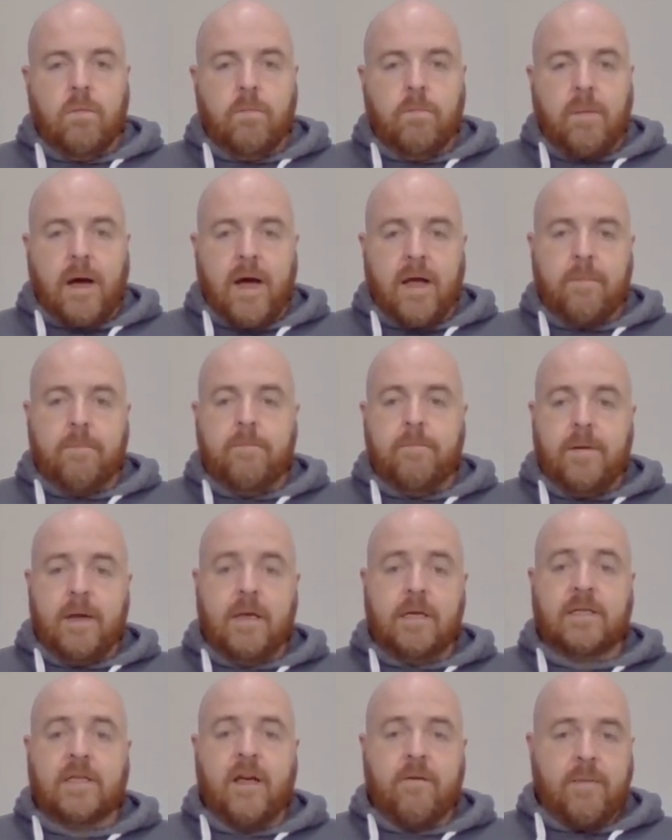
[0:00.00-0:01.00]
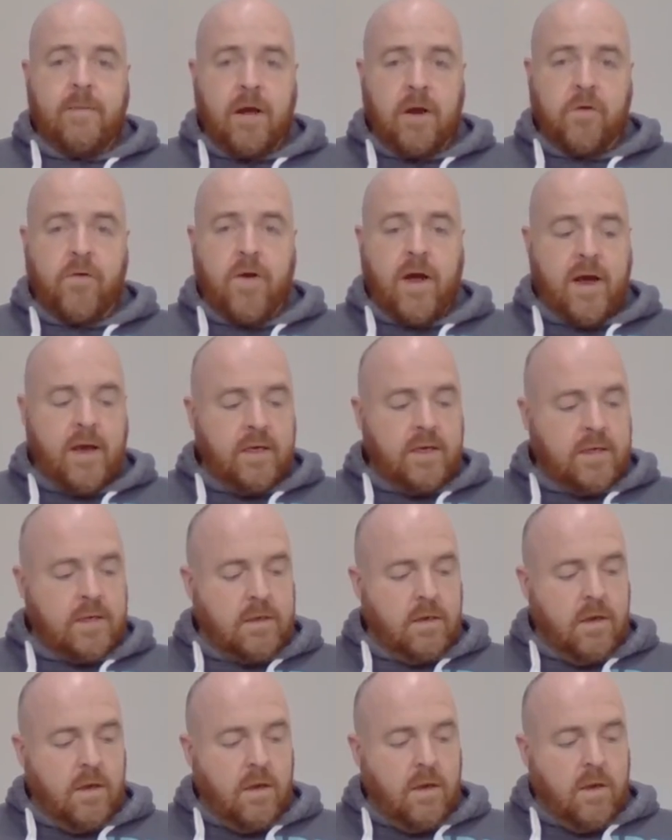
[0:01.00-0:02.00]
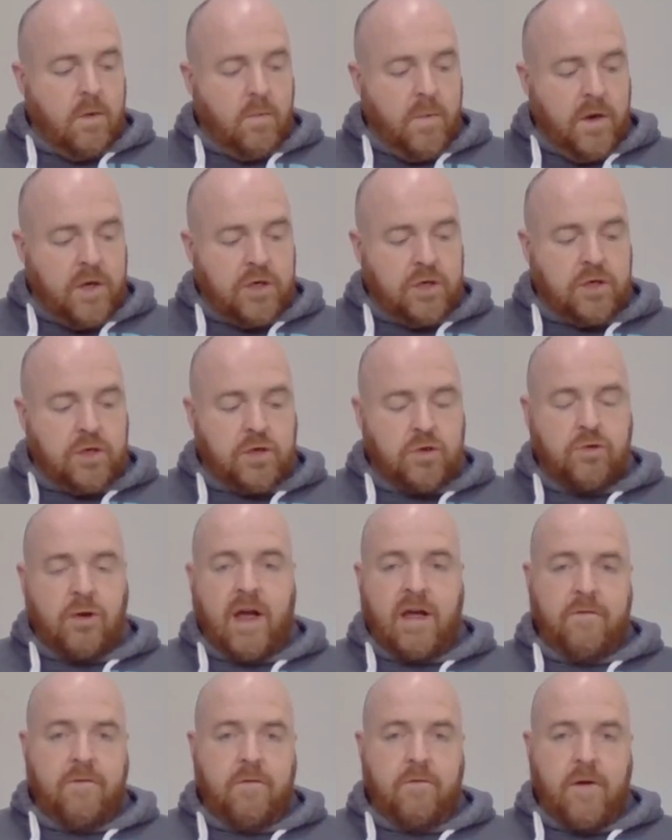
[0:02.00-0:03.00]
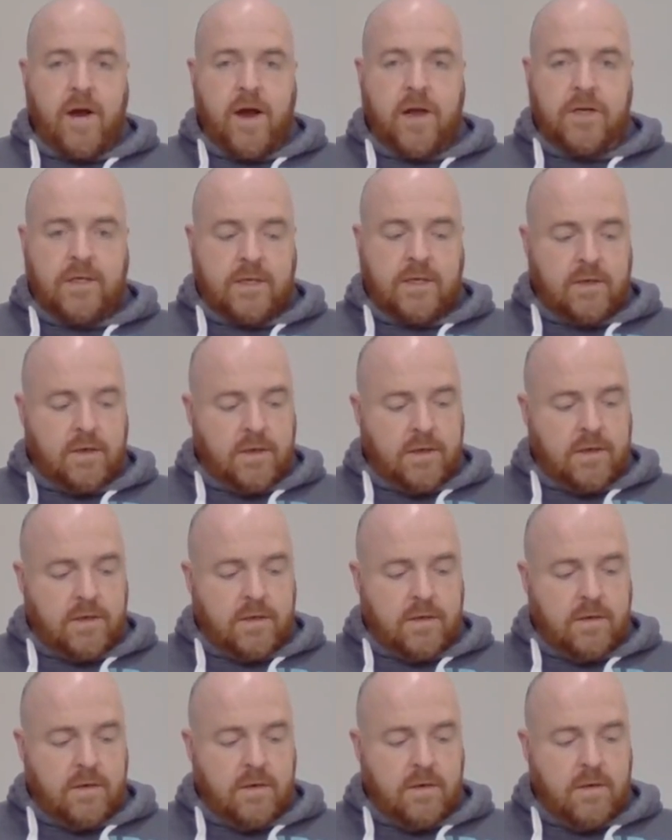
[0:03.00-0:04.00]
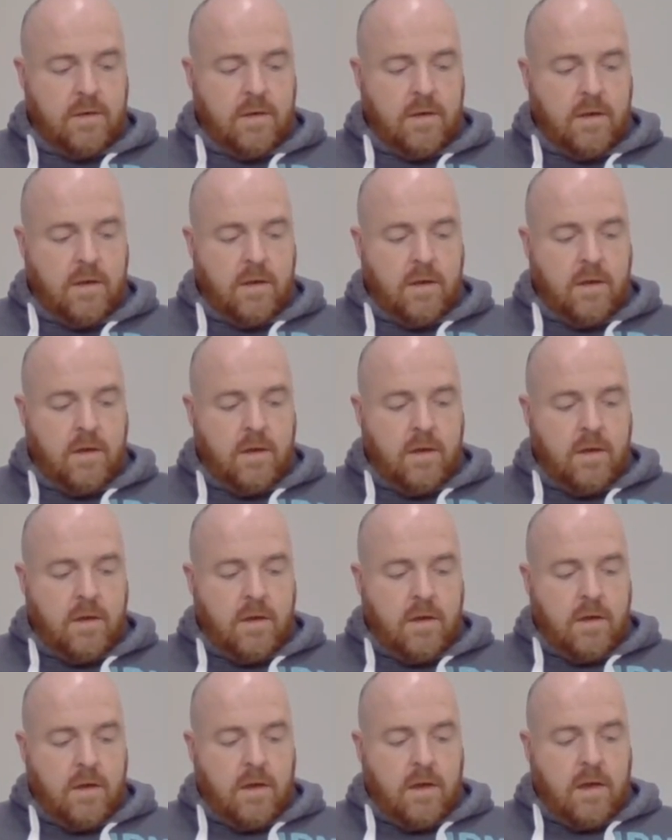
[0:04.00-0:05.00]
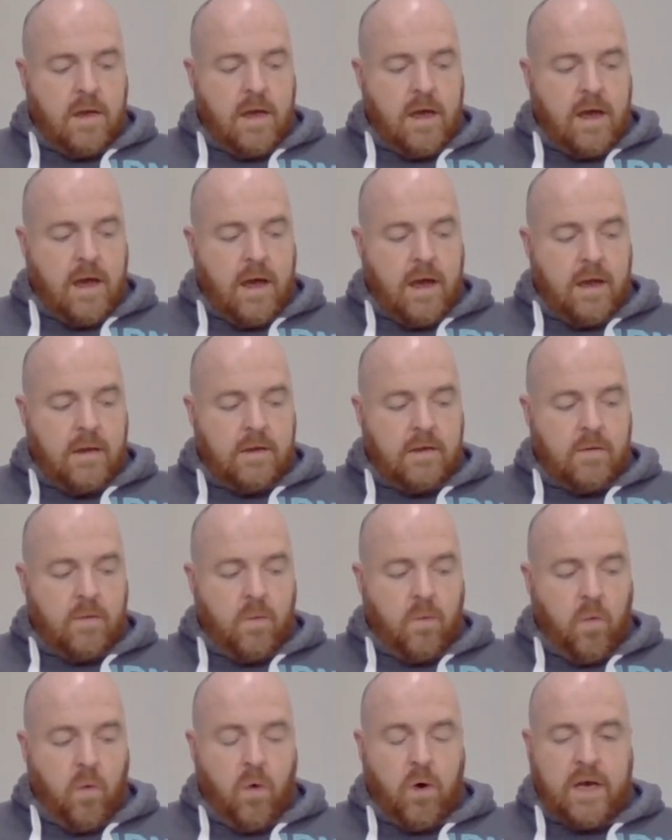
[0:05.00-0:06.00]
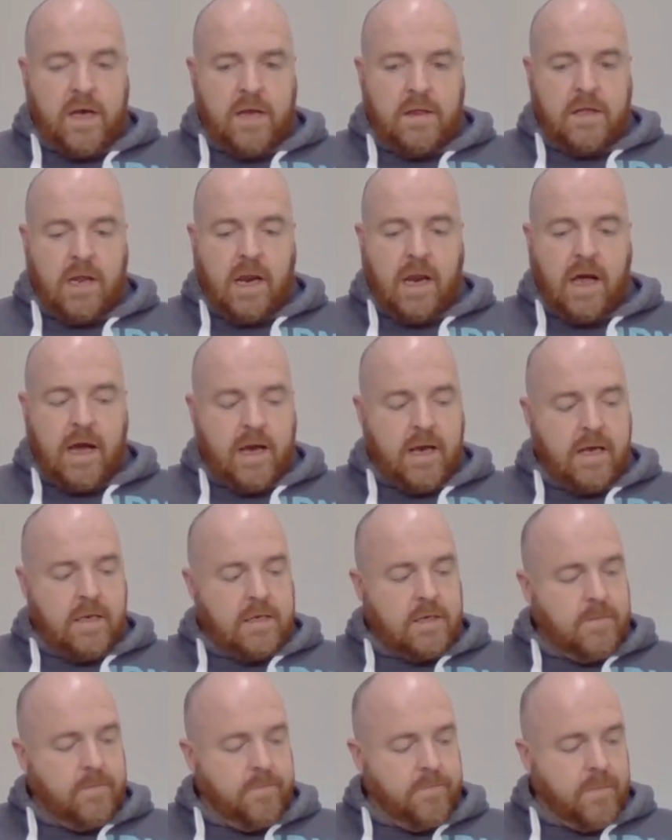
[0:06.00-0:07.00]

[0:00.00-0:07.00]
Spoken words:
by being saved by grace, we should strive for righteousness and walk in the light.